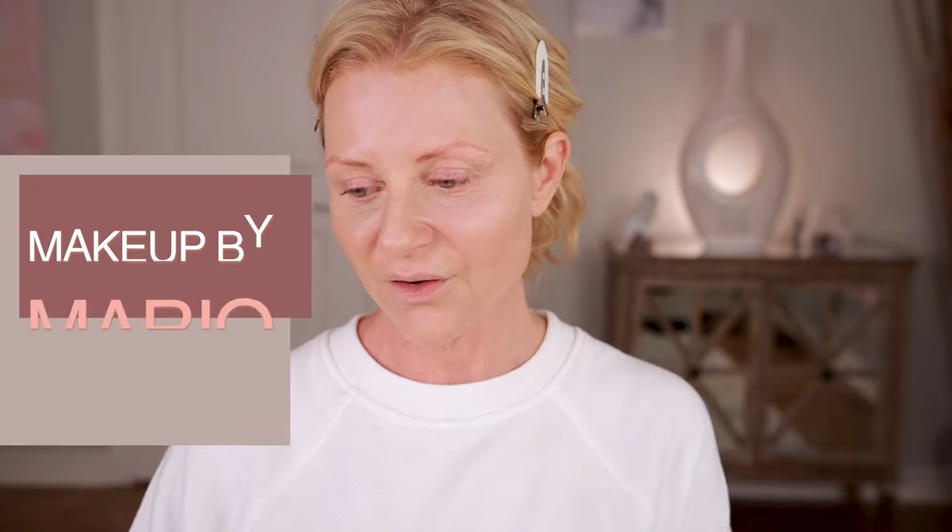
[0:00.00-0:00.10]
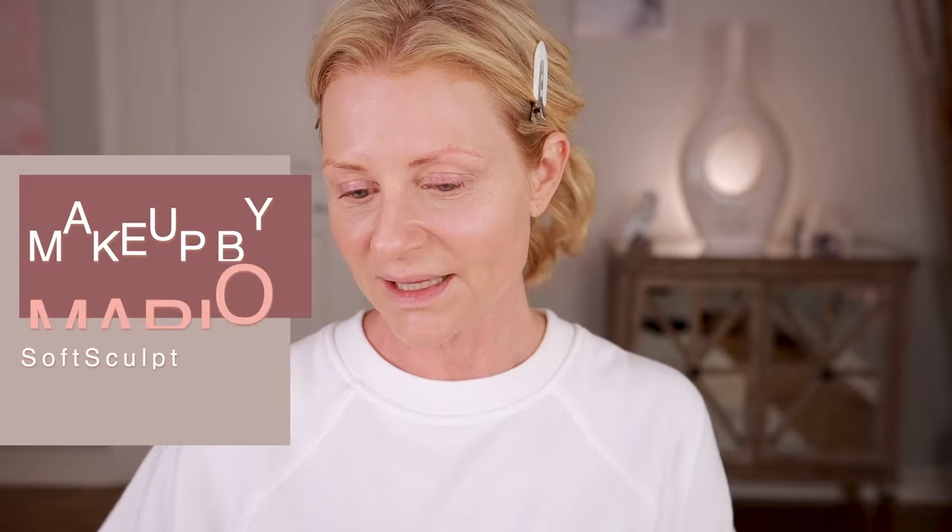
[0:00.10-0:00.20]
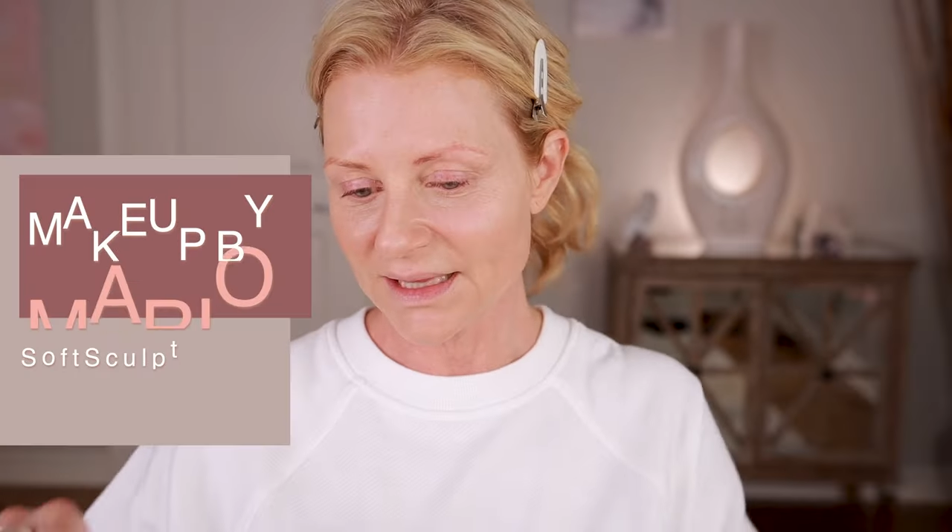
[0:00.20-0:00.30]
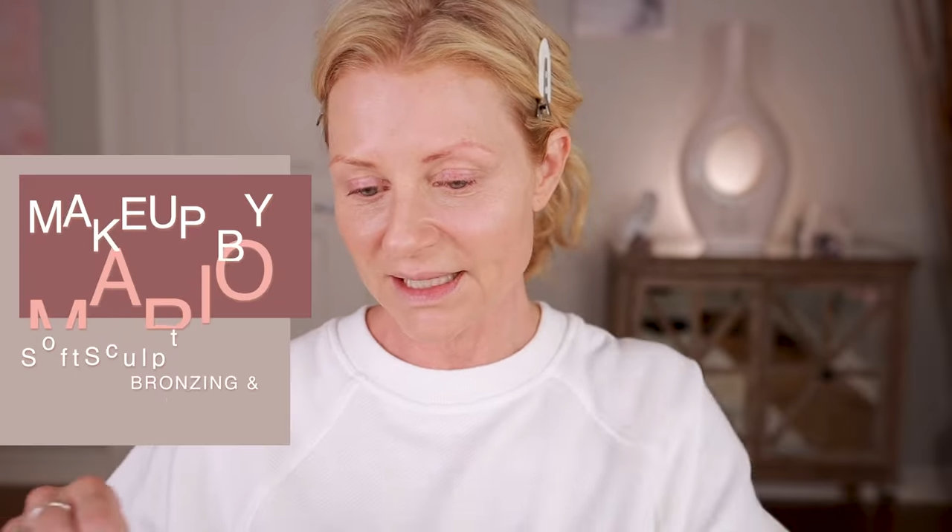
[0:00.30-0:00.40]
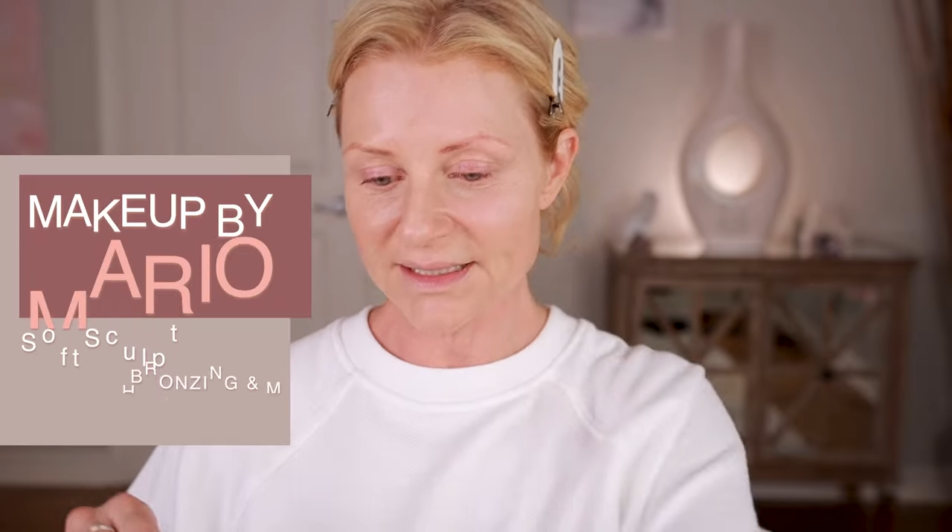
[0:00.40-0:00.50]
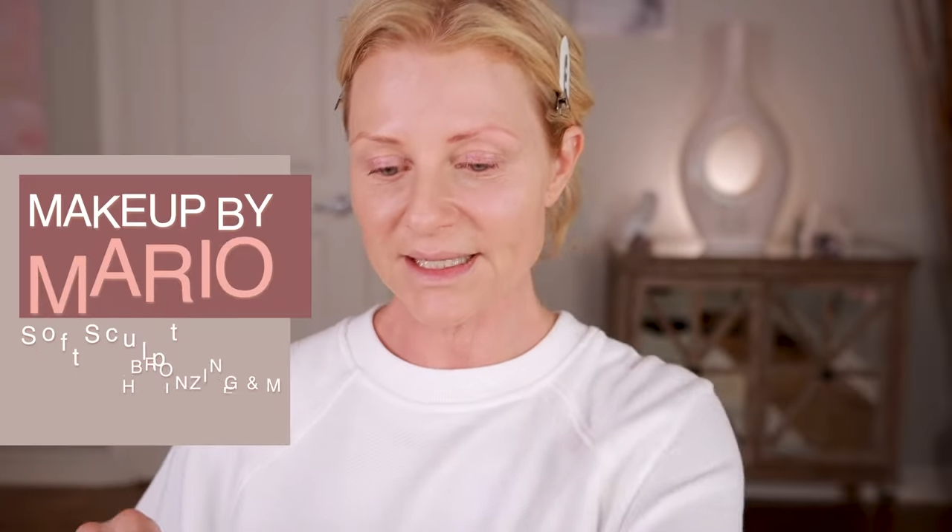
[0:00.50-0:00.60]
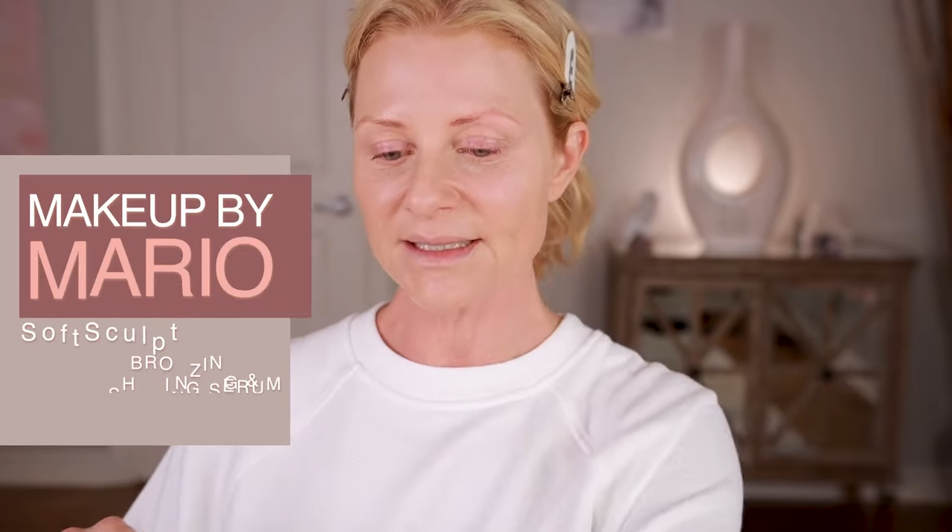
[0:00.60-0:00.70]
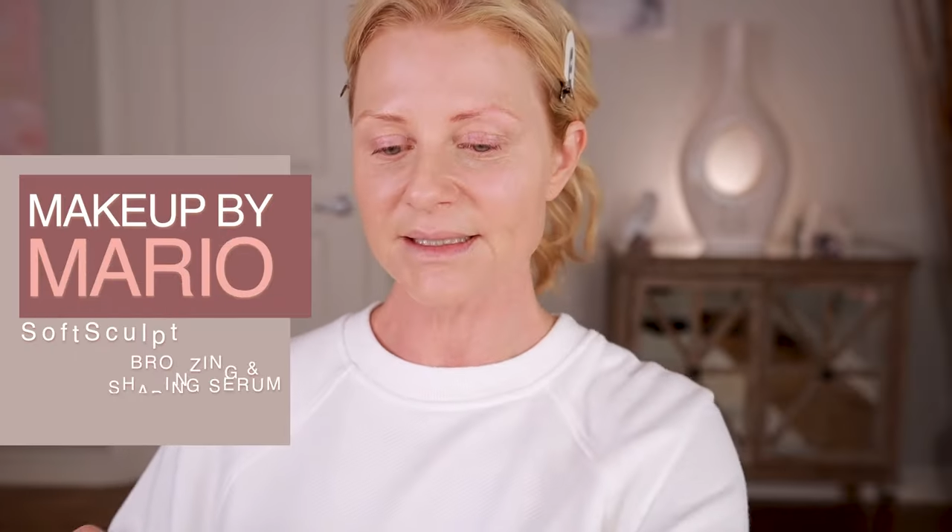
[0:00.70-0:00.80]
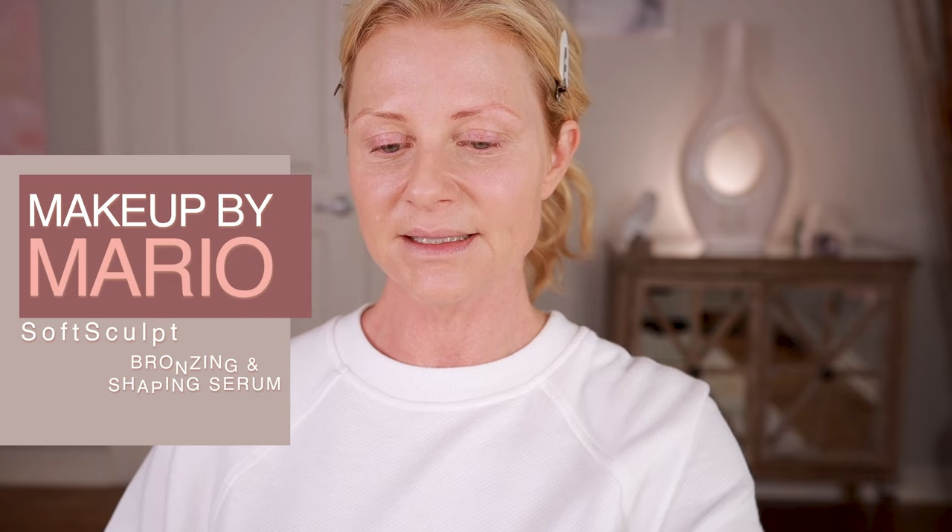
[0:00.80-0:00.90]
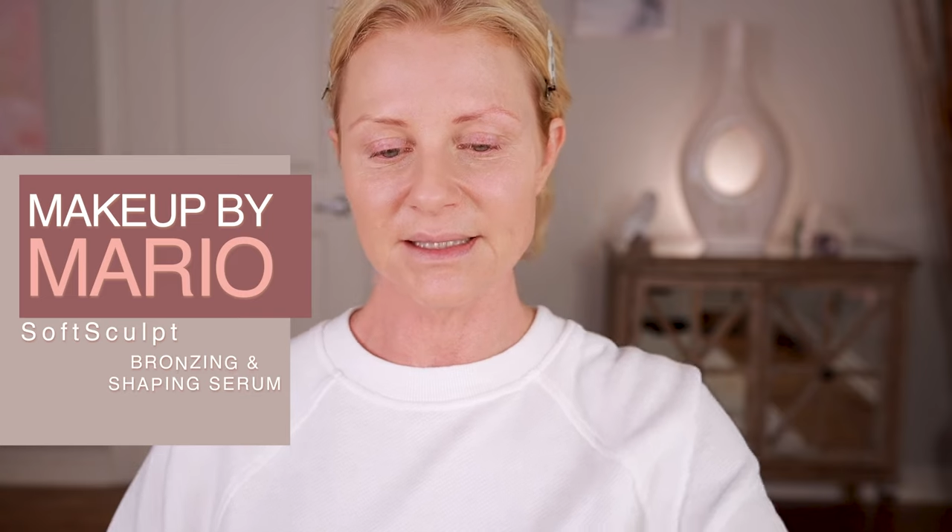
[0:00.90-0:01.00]
All right, let's
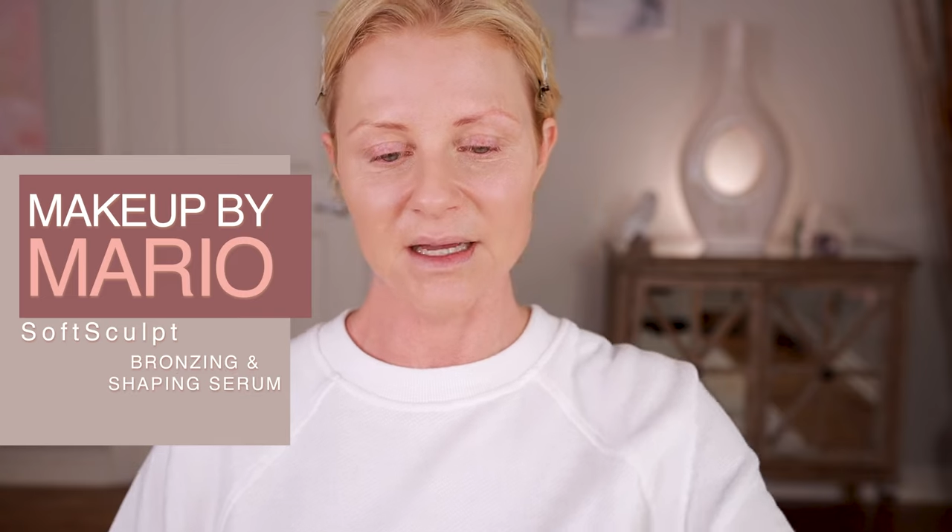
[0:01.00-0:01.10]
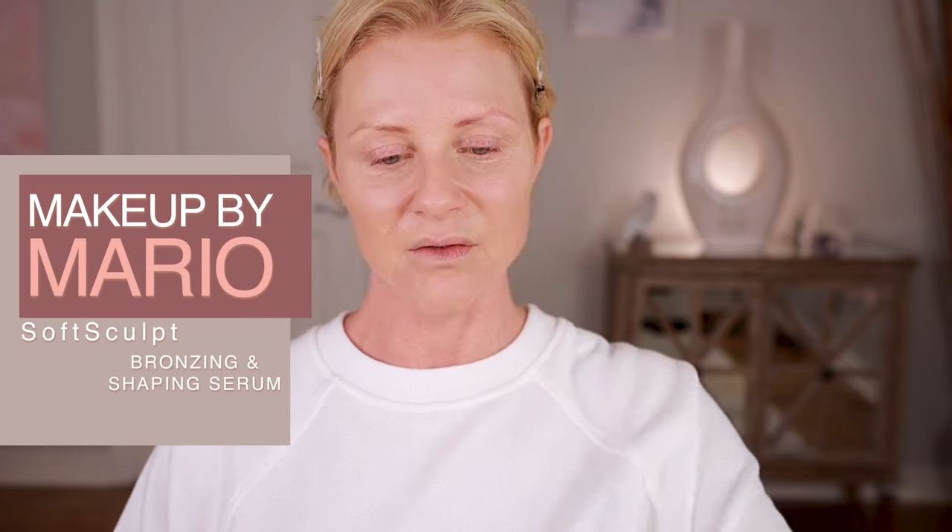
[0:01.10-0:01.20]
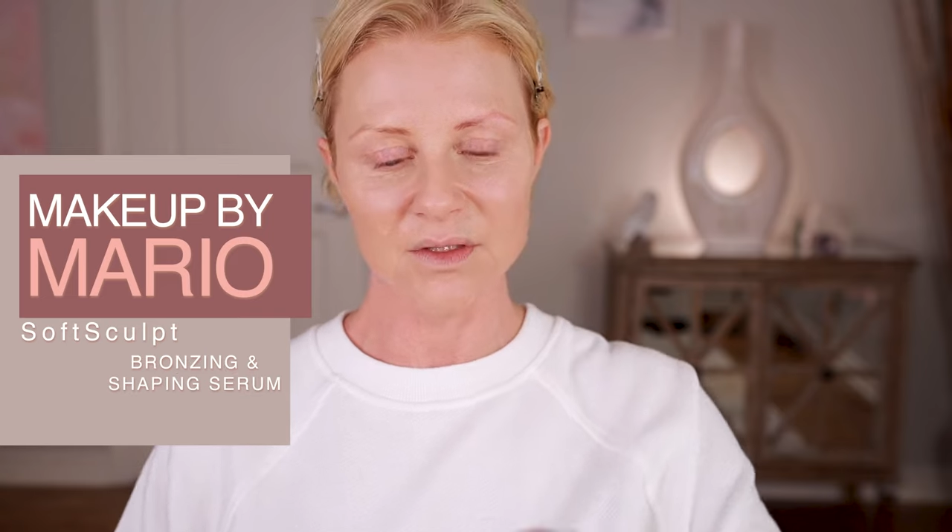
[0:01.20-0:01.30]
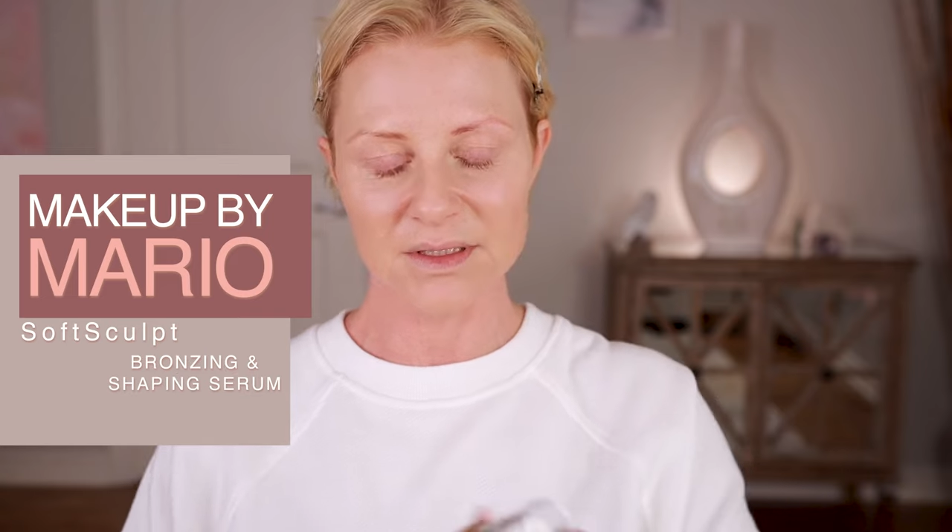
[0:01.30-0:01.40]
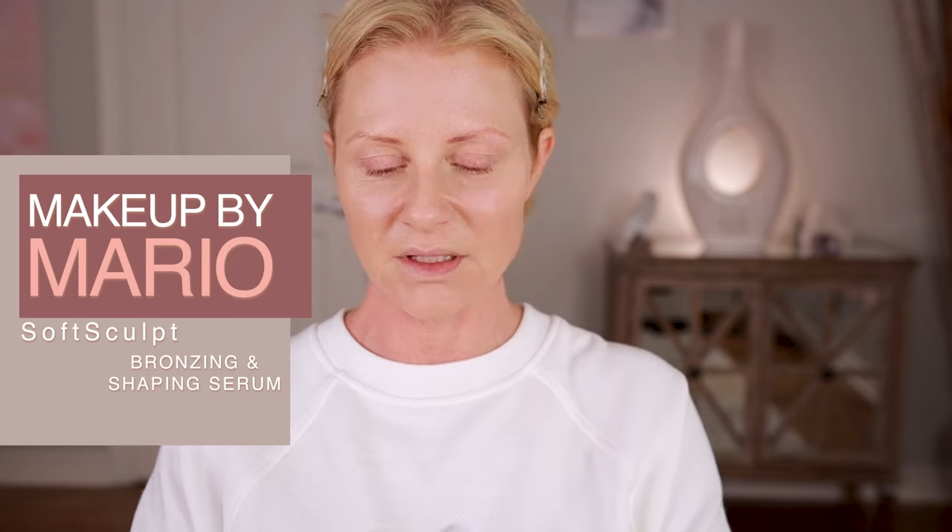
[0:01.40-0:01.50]
test this out.